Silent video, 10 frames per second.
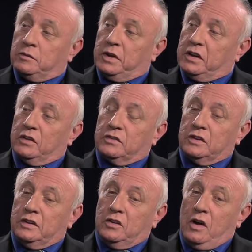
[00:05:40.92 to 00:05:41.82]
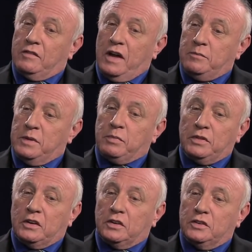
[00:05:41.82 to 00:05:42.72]
Because, you know, I've had
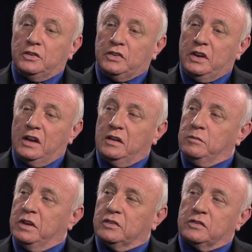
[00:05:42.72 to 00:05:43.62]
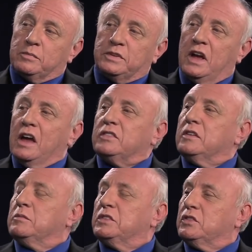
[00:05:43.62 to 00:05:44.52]
people that hallucinated because their
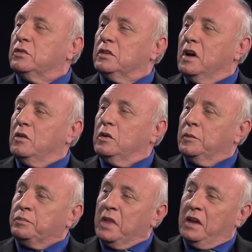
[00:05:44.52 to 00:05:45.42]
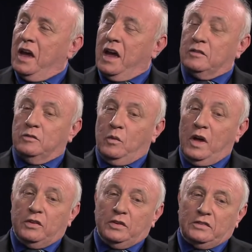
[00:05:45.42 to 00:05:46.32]
potassium's too low. And
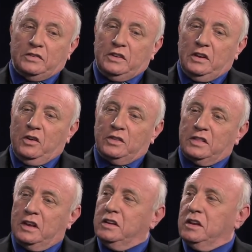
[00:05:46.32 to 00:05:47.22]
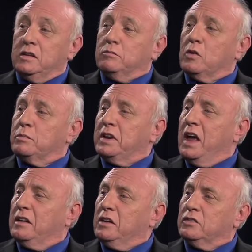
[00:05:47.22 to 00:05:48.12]
whether it's, you know, that they need to eat more
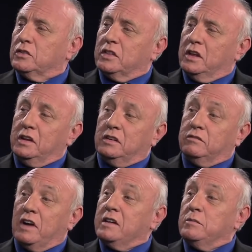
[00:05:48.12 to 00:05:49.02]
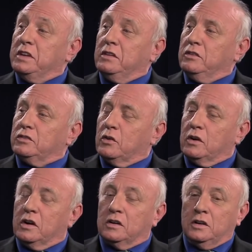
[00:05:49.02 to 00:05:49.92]
bananas or they need vitamins
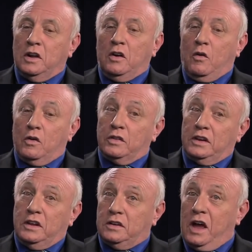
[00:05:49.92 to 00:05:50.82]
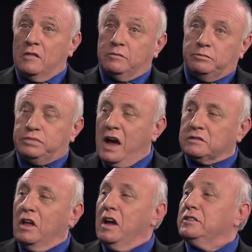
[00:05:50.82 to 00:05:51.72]
or or they need to have
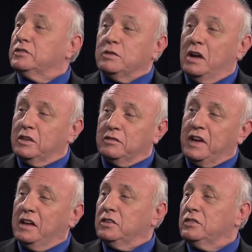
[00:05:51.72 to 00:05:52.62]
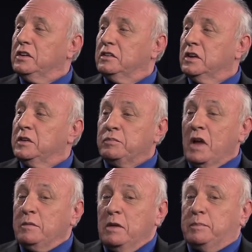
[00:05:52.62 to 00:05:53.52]
black lines around their fantasies.
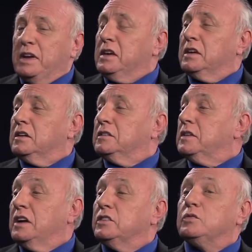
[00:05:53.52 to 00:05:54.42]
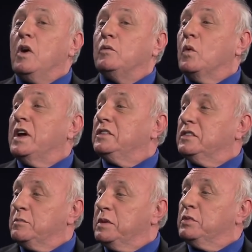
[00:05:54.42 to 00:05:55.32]
I'm not picky. I just want
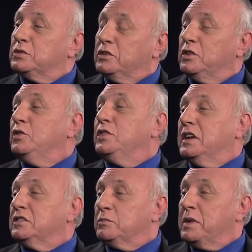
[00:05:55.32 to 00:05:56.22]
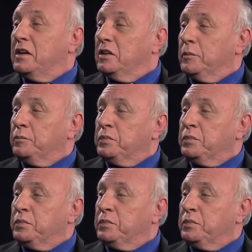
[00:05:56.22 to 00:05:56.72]
ways that people can do things better.